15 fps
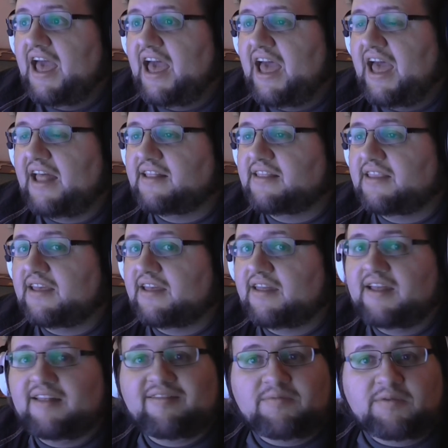and
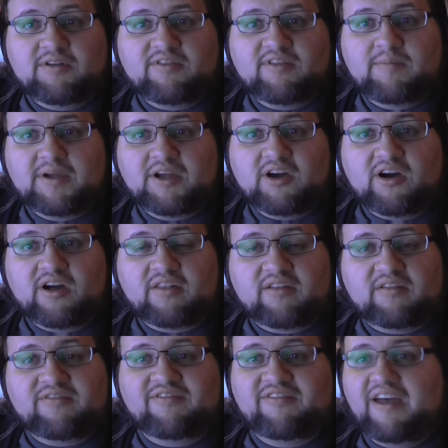it's mostly because of